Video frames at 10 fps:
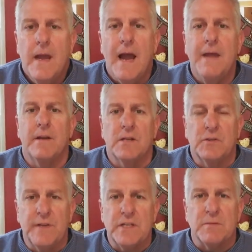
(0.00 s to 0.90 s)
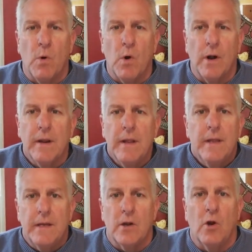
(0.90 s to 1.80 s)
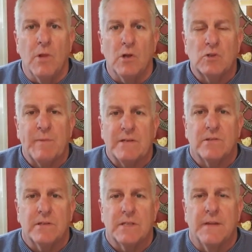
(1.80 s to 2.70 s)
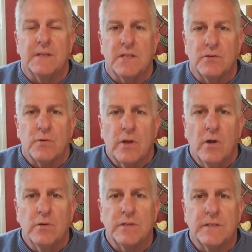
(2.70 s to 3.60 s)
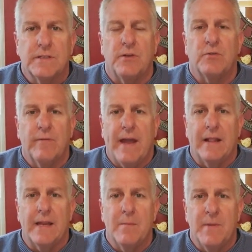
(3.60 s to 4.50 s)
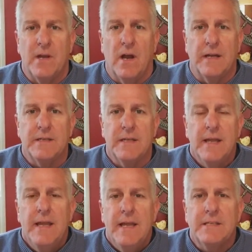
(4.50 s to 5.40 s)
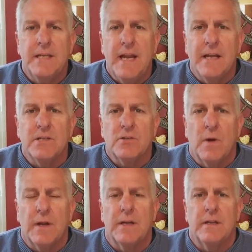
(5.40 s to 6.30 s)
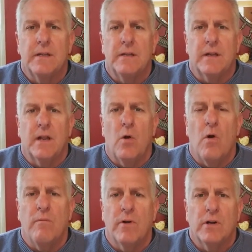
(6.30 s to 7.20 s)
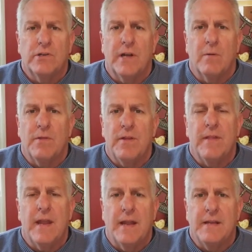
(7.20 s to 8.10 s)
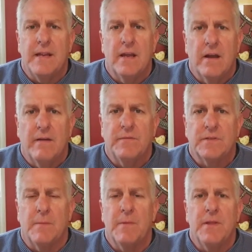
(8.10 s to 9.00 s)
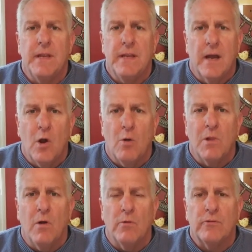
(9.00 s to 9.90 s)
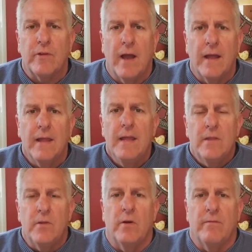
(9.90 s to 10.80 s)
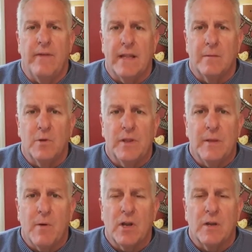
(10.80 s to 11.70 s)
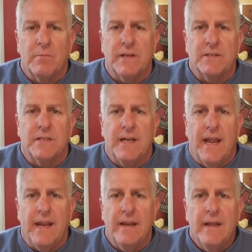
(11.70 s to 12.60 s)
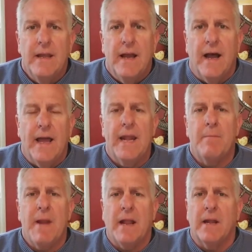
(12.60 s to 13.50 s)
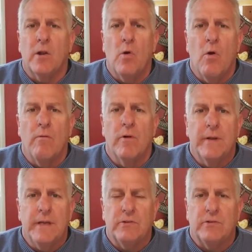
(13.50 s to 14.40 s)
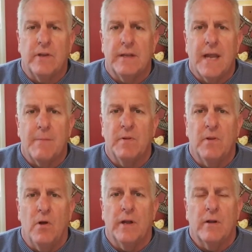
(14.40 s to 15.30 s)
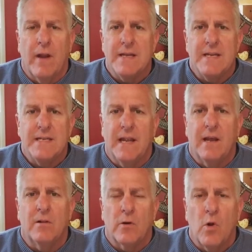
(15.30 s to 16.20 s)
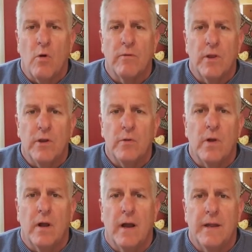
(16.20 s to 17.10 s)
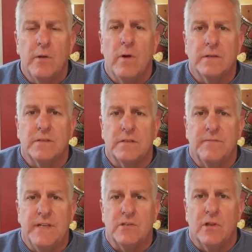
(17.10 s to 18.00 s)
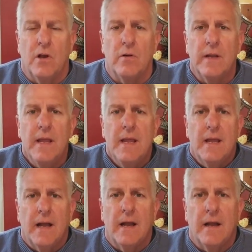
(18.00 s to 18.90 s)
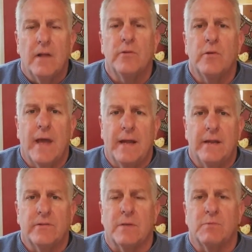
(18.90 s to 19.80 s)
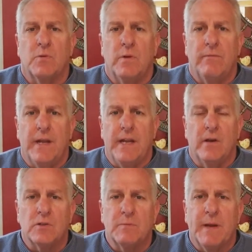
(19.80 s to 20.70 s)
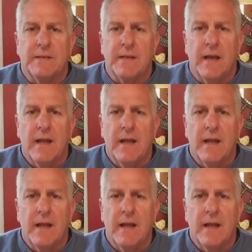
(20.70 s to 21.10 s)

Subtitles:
Hi there, it's Vince Mohr, your home loan specialist on the Central Coast, Central Valley, and beyond. And today I just wanted to go over or share with you the idea of some of the home loans that are available in the marketplace today. And I'm not going to go over each type of loan in great detail or go over the nuances of each loan. I'll do that in subsequent videos. But